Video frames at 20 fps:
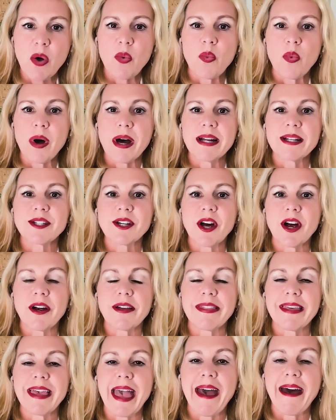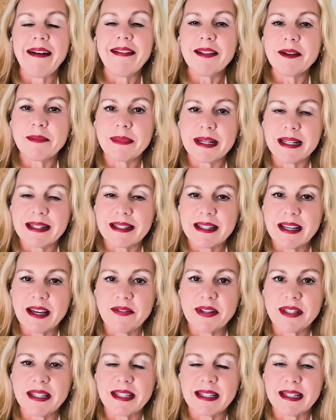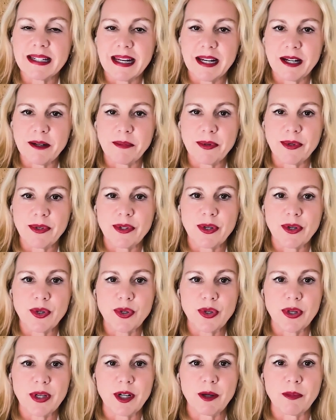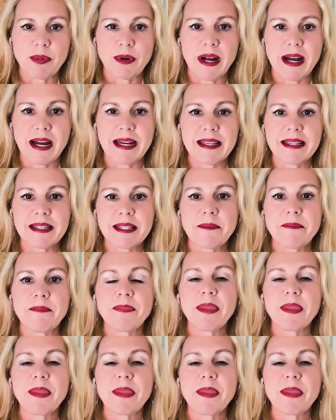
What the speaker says: What are the elements of a sustainable social enterprise?